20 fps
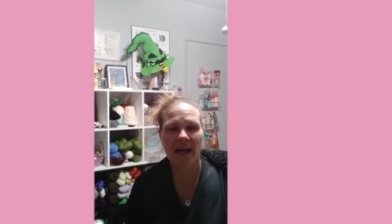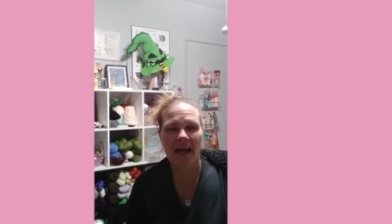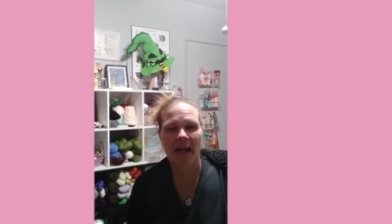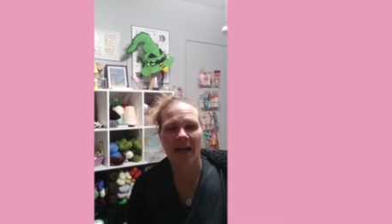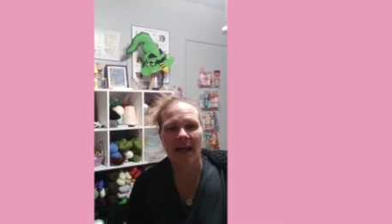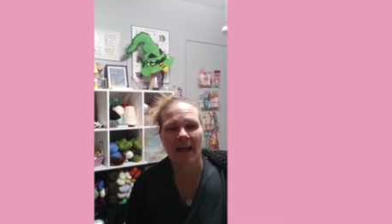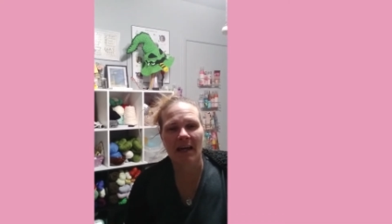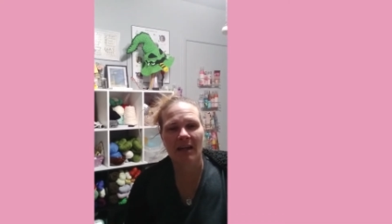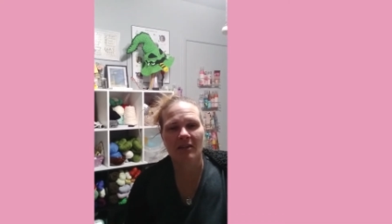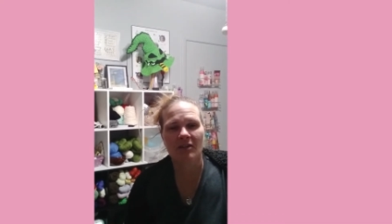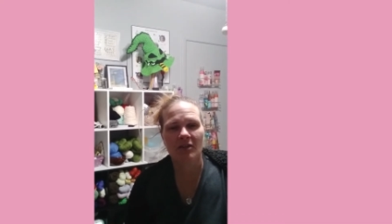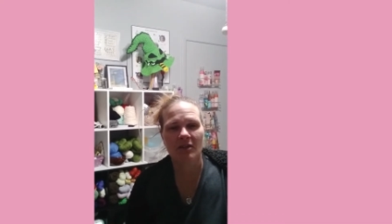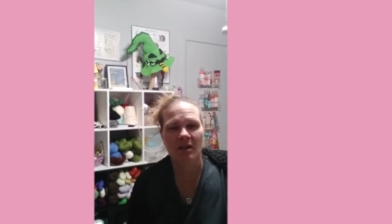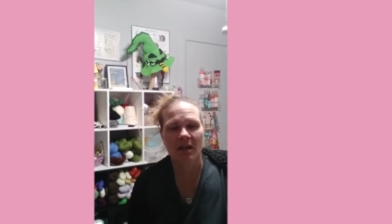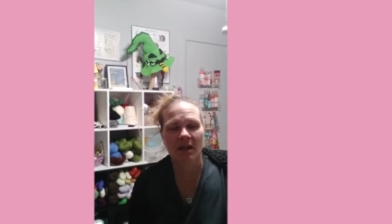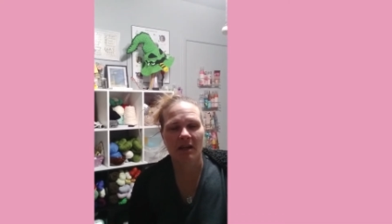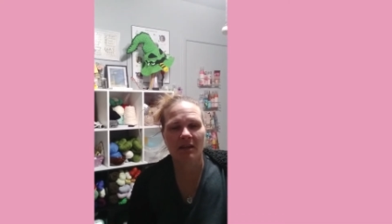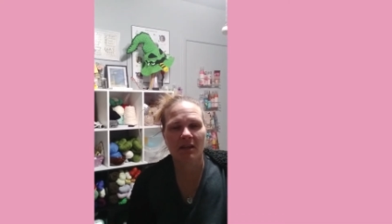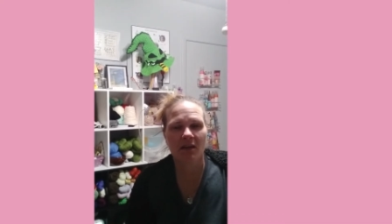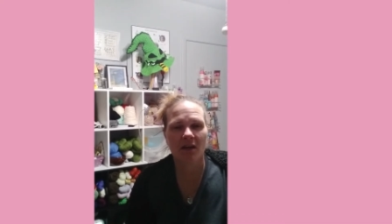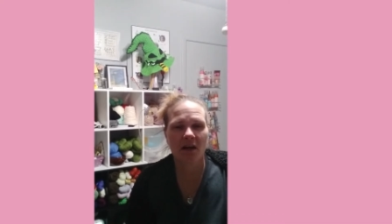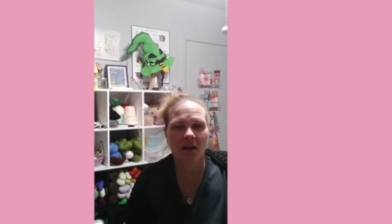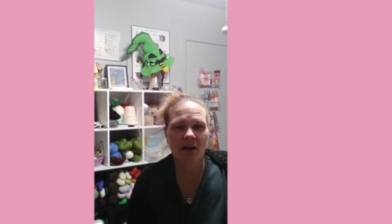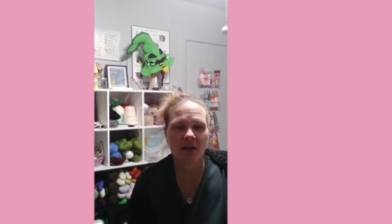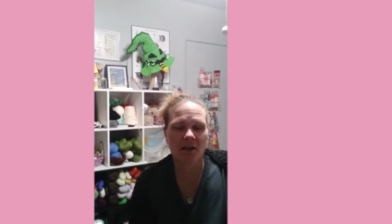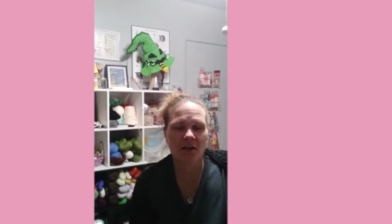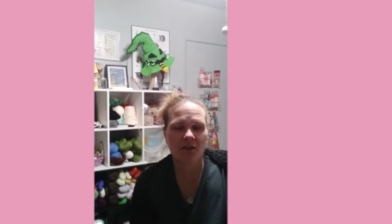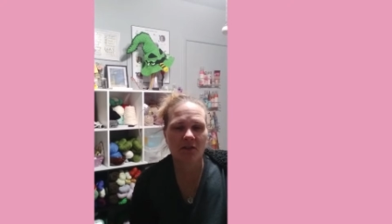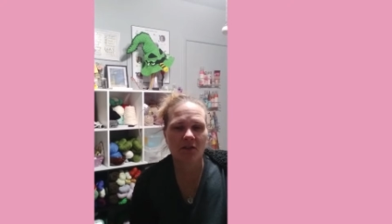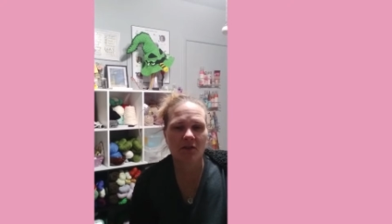I had to take the
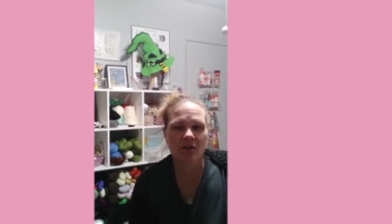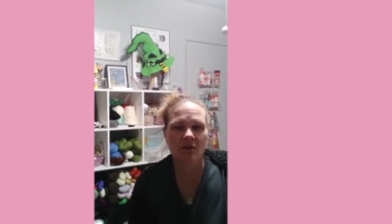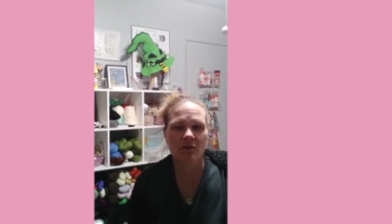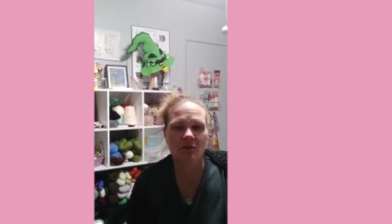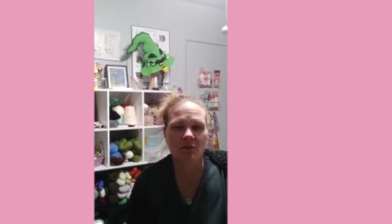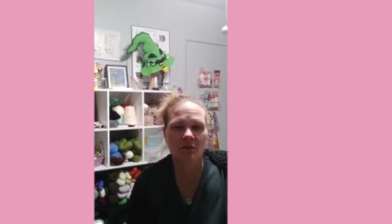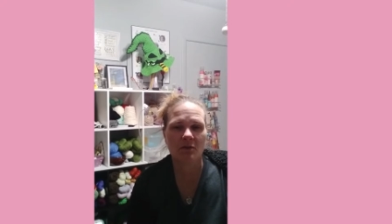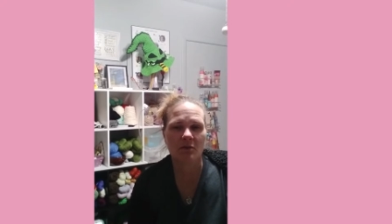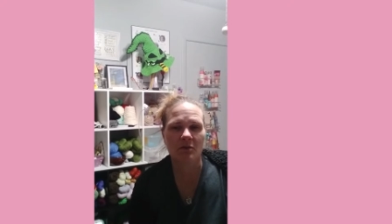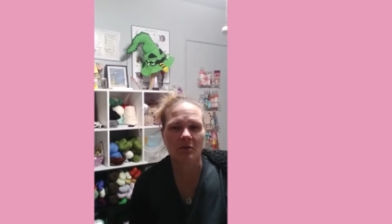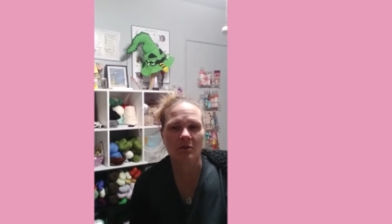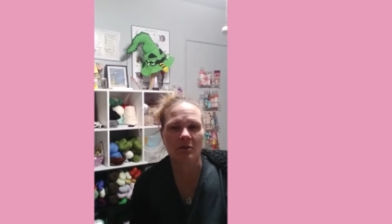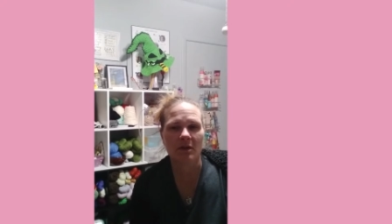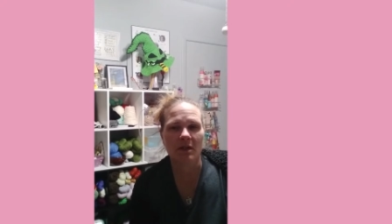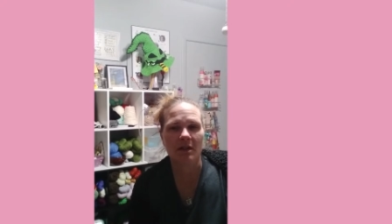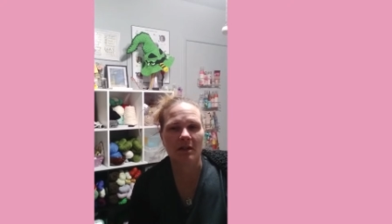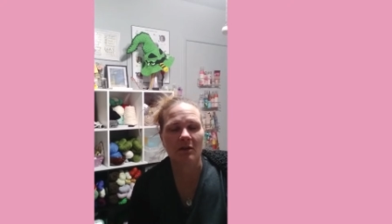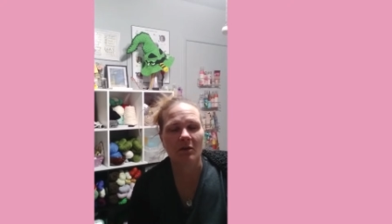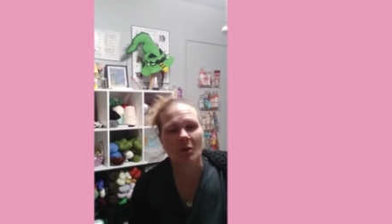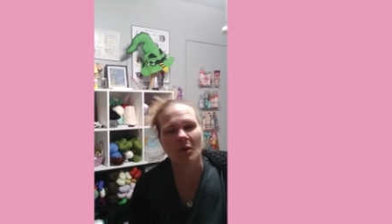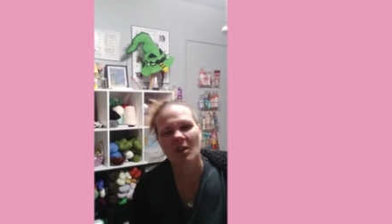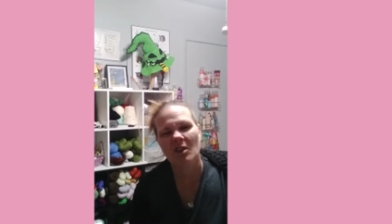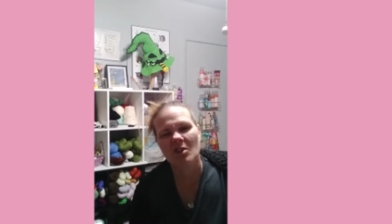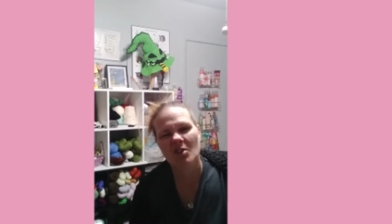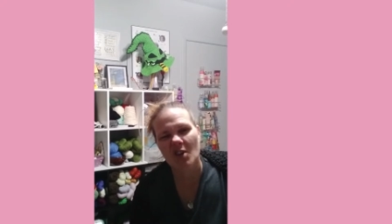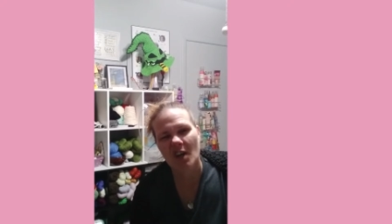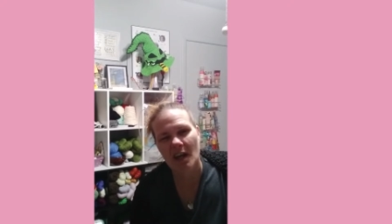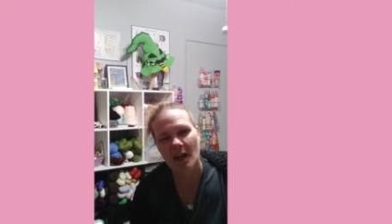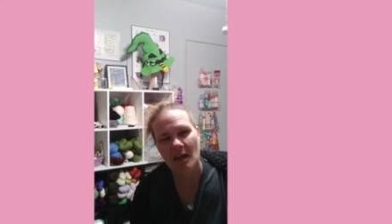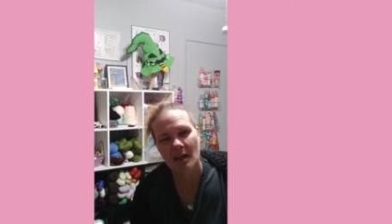car to get an oil
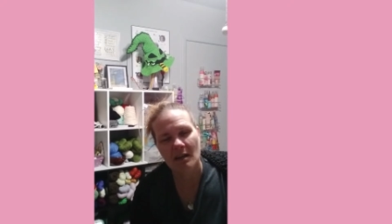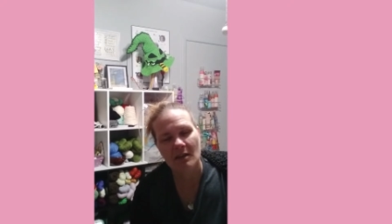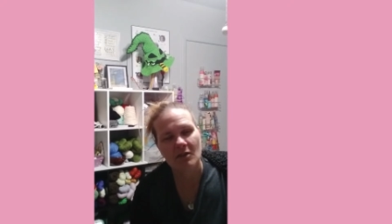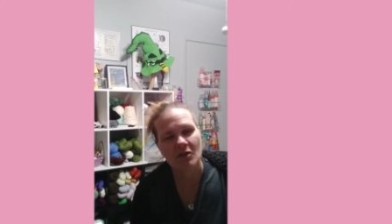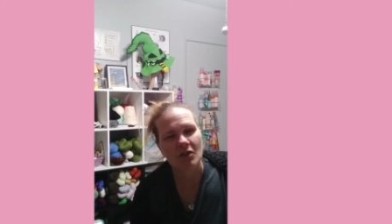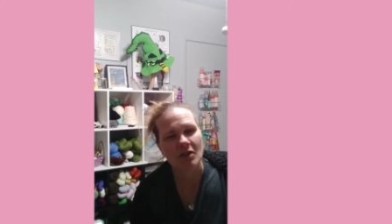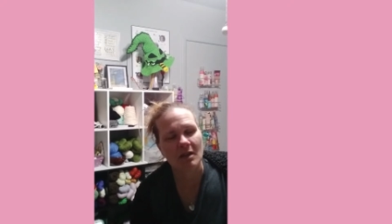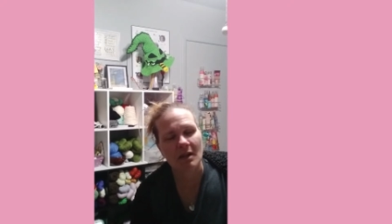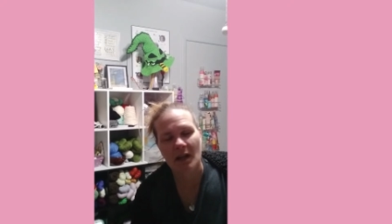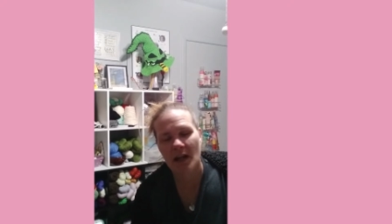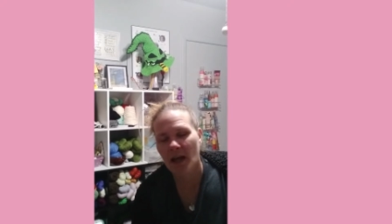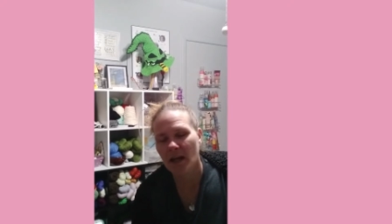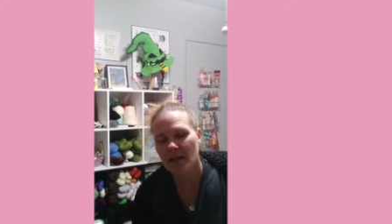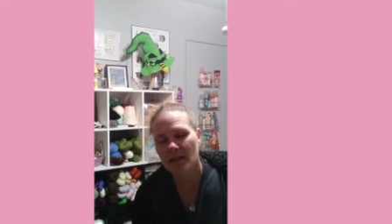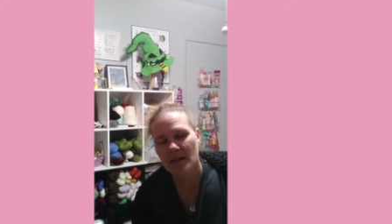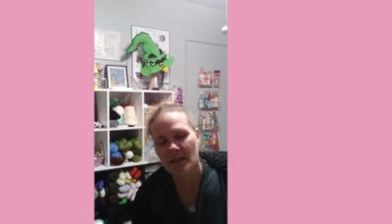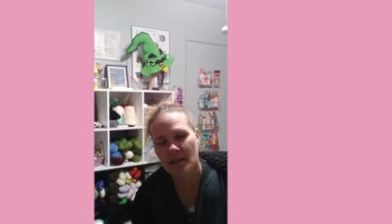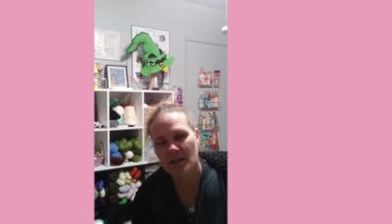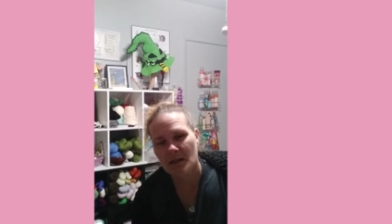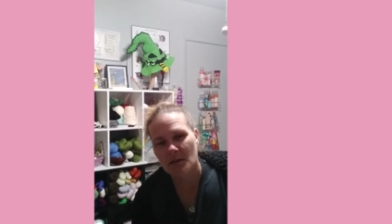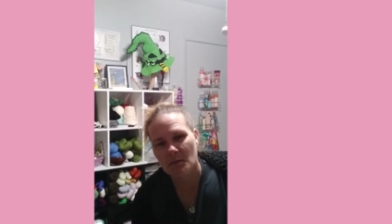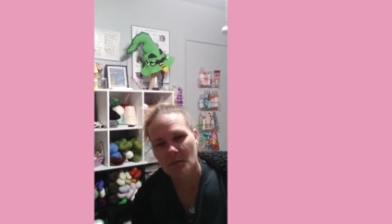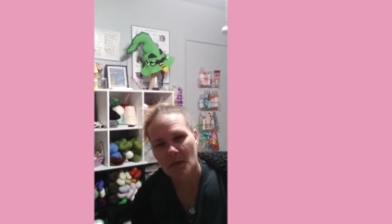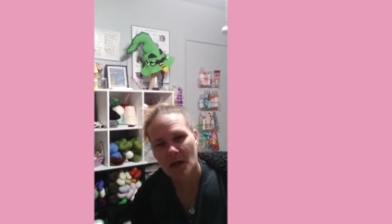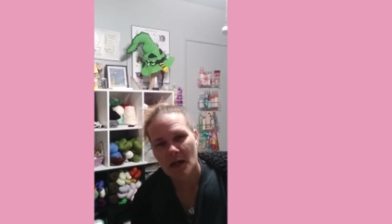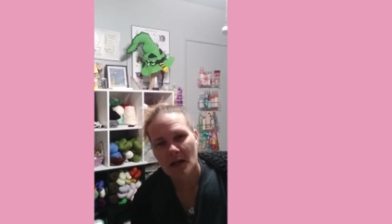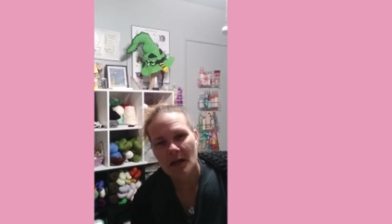change, and then I did some